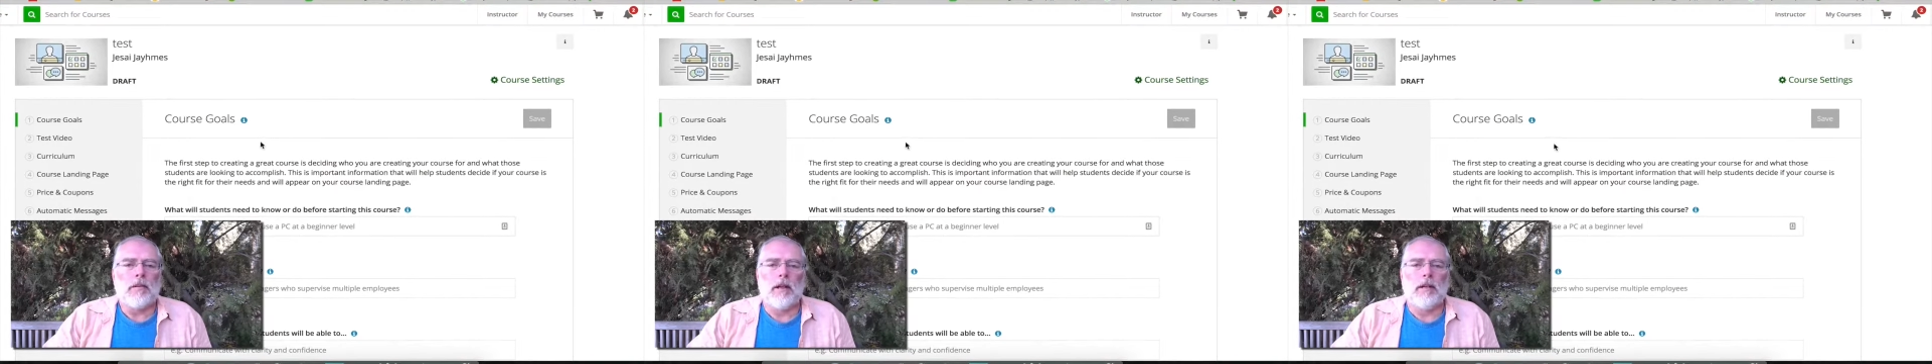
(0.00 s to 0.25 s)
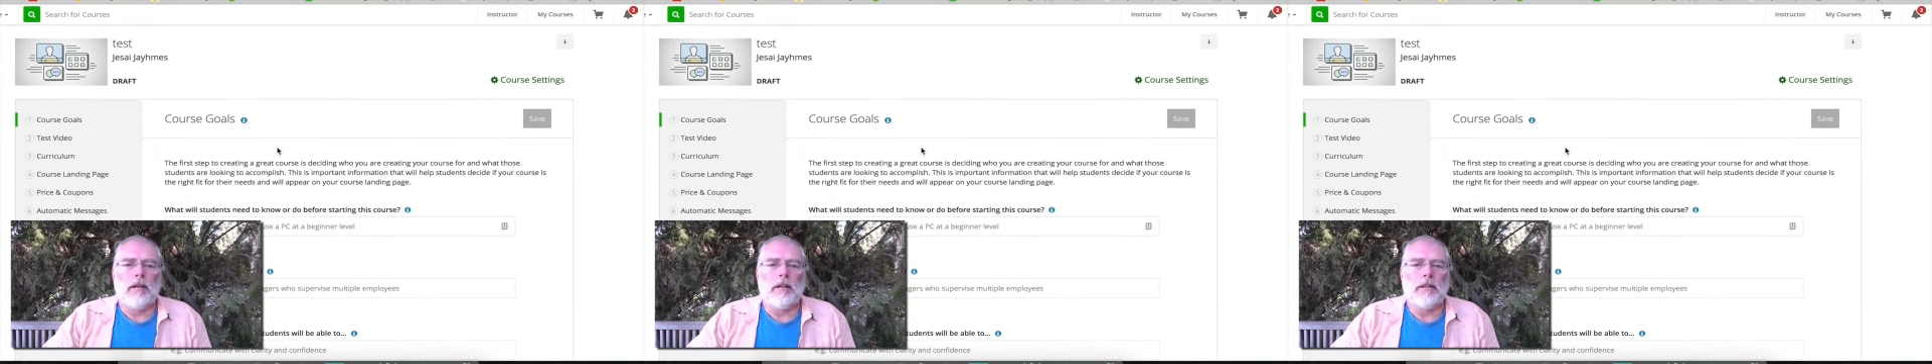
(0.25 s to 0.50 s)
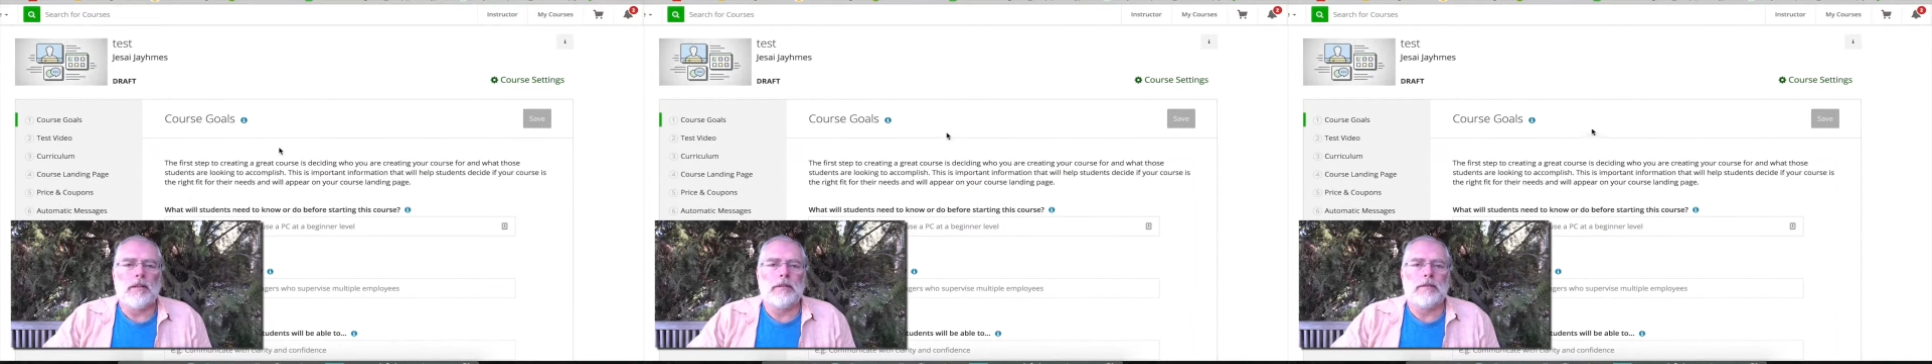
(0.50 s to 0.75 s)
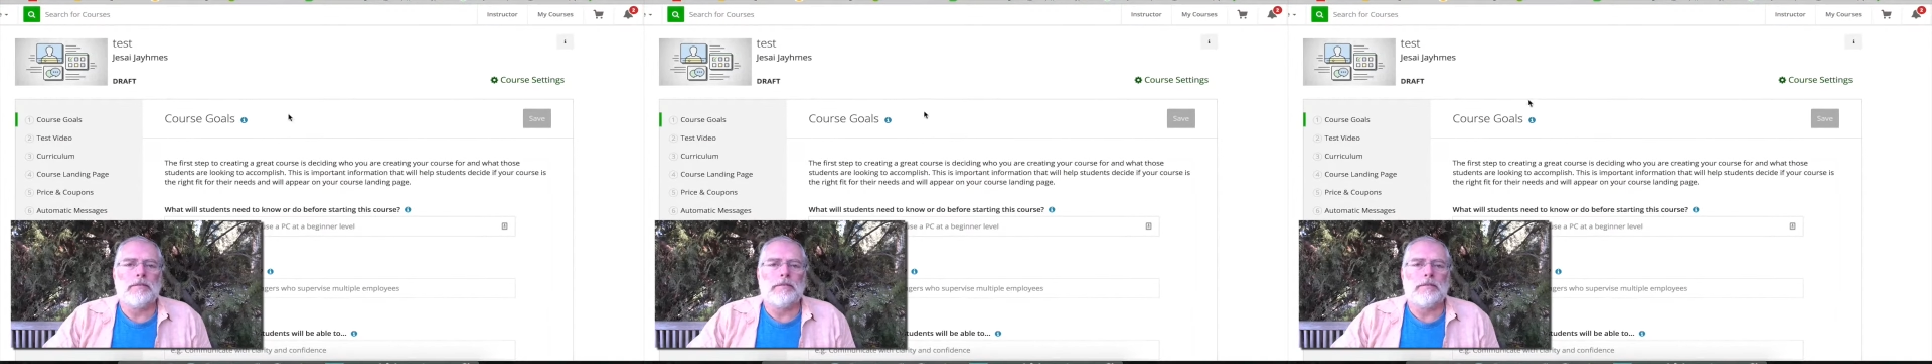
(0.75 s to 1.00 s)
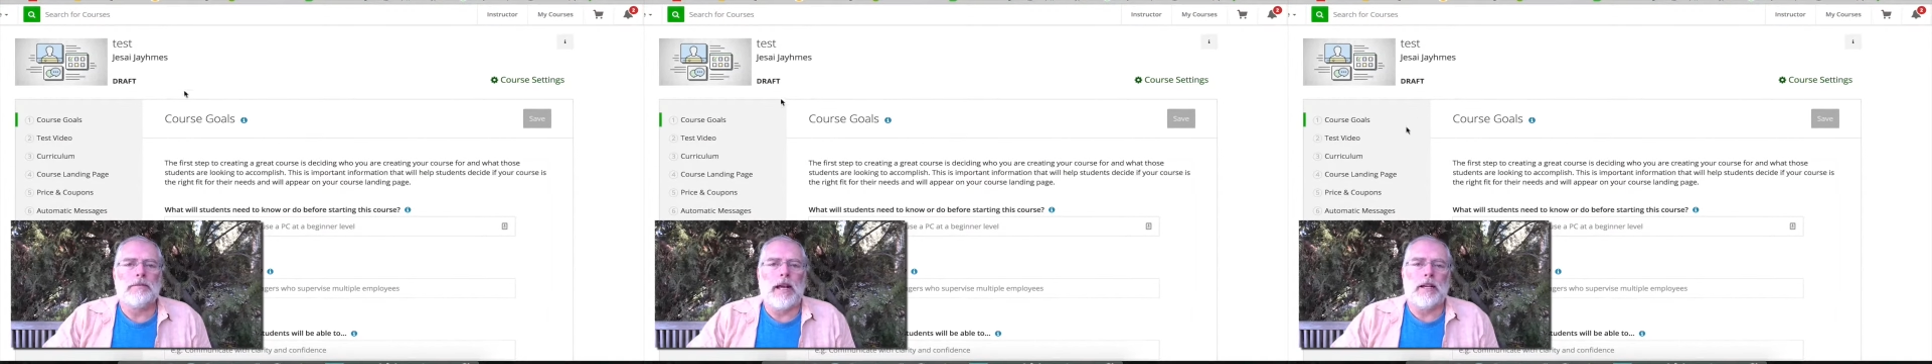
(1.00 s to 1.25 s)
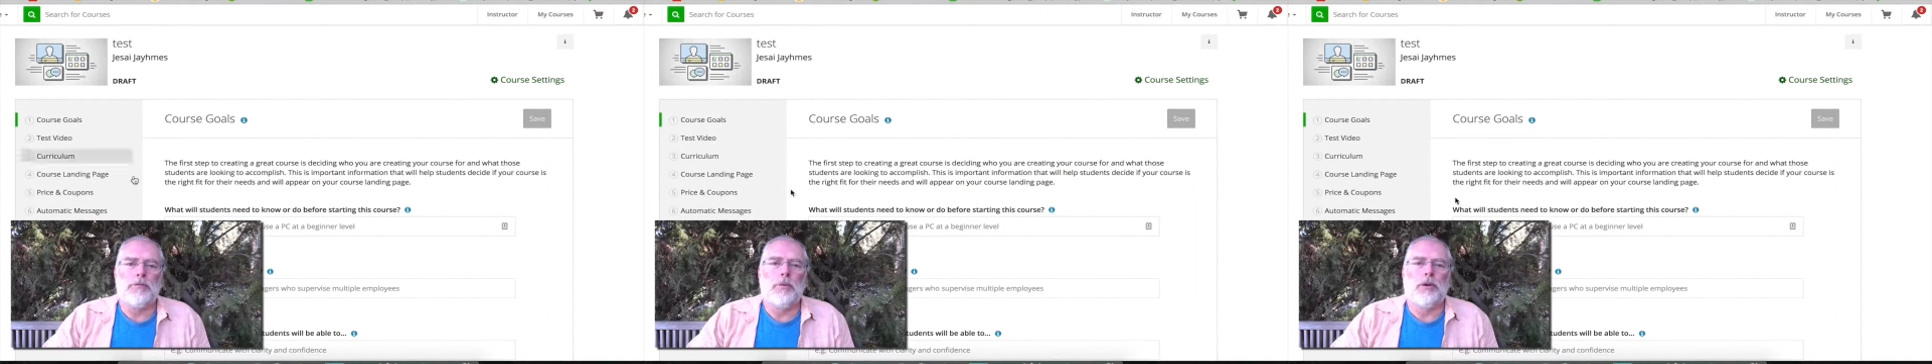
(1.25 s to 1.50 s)
uh,
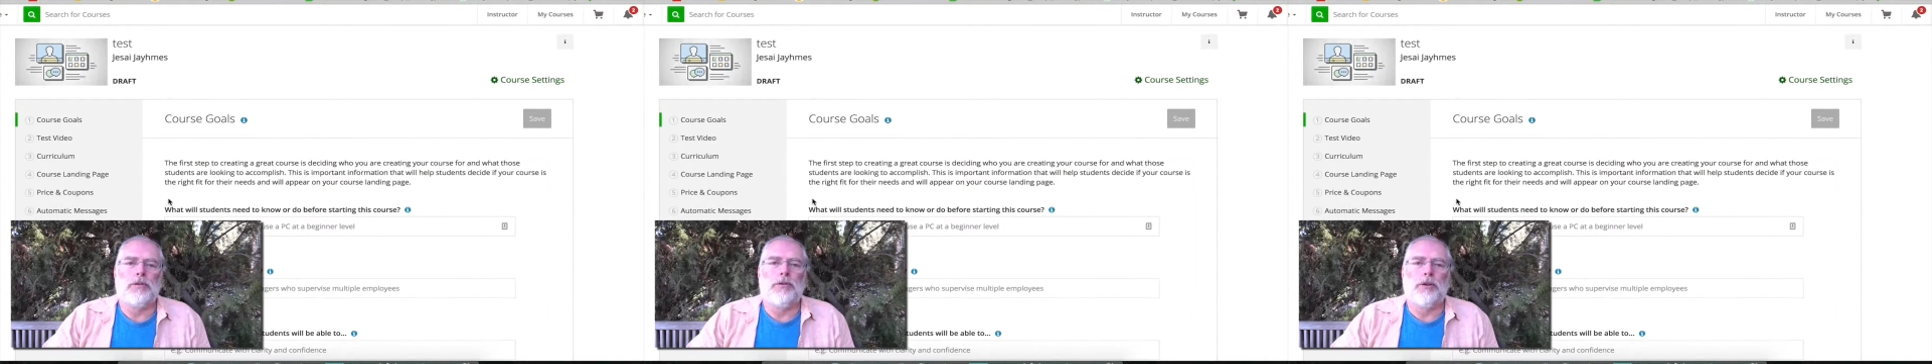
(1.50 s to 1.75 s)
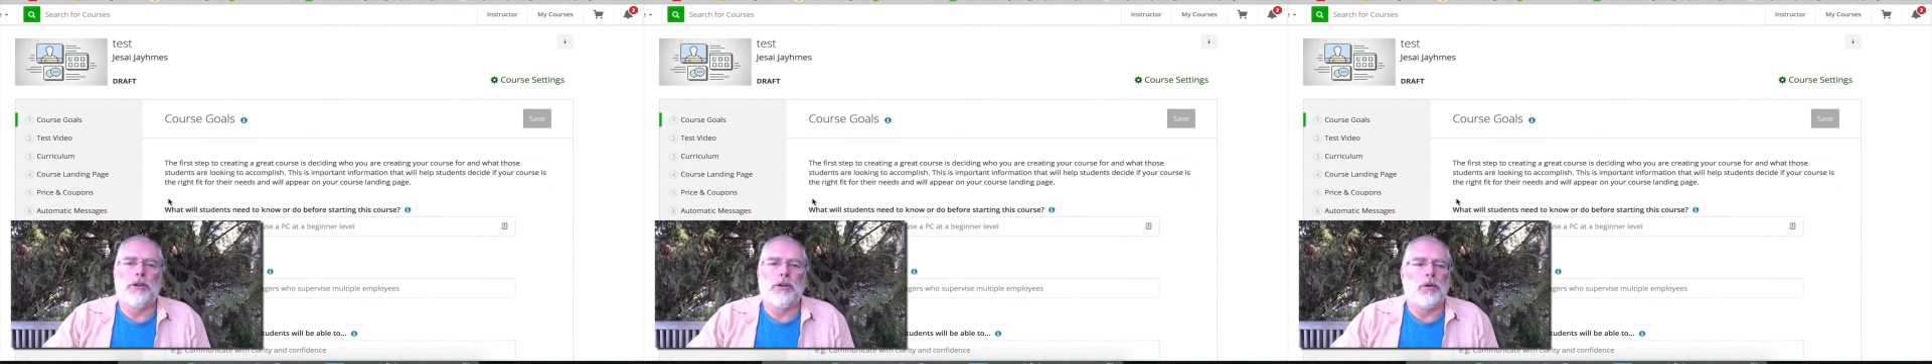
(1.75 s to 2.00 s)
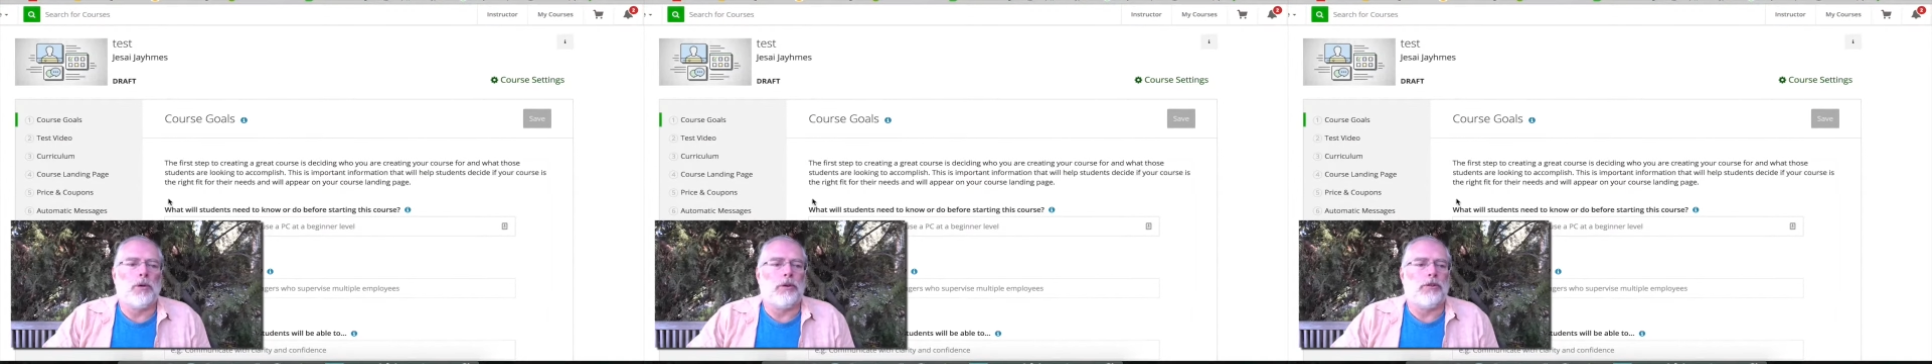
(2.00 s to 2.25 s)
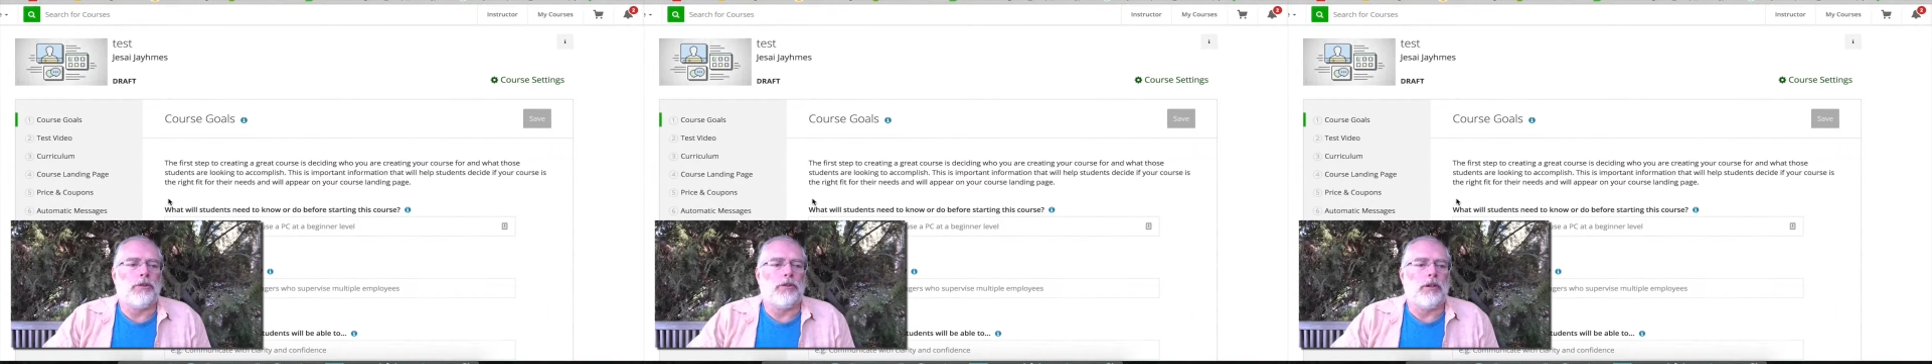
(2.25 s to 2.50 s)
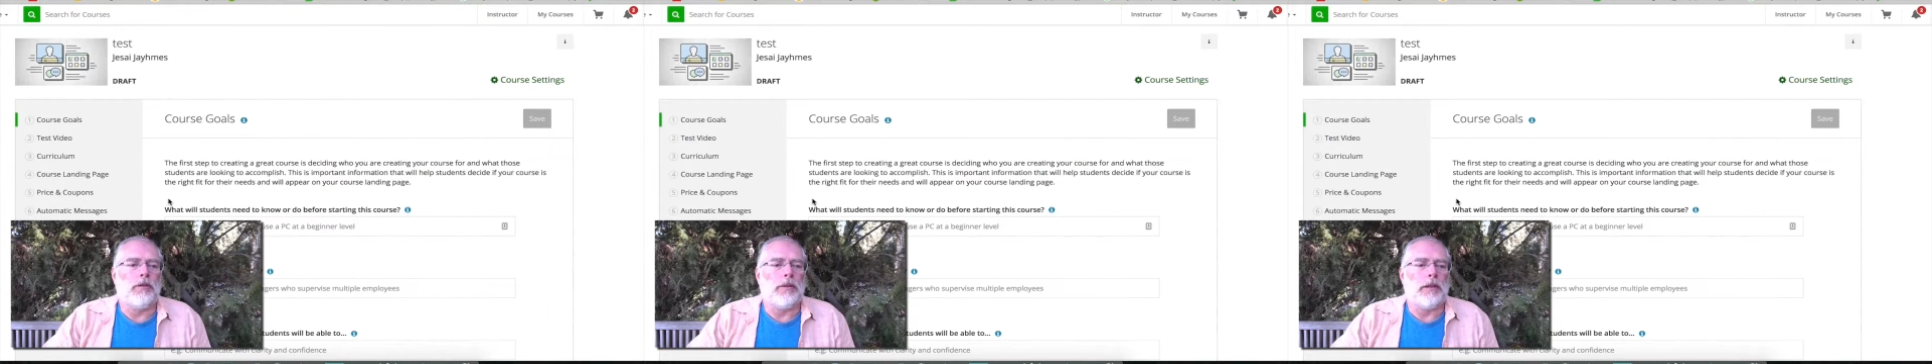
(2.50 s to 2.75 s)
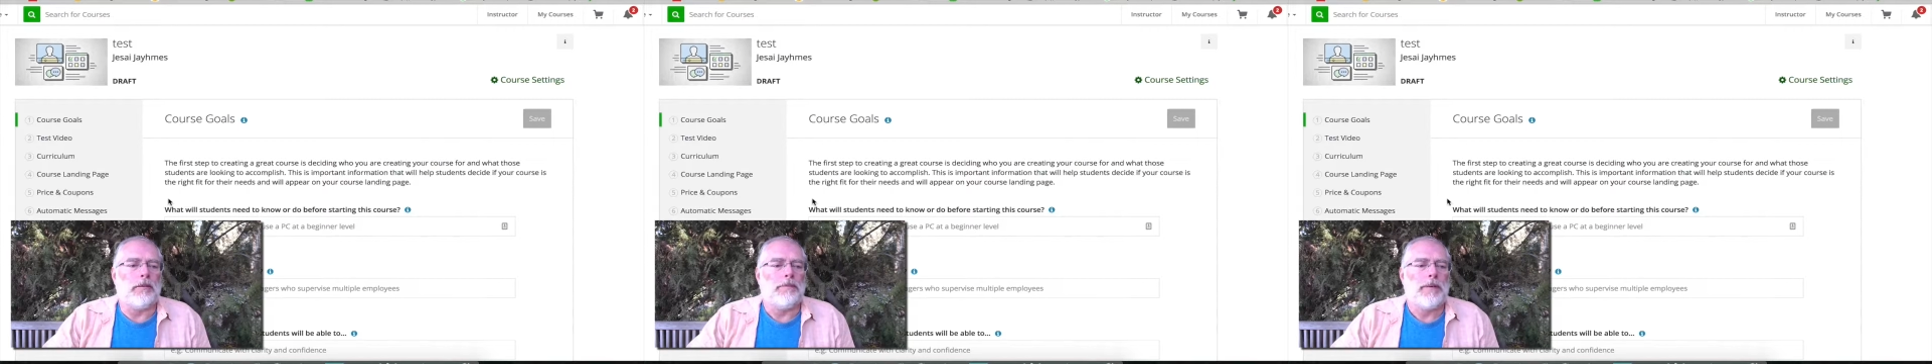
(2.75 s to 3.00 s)
dashboard for your course is going to be.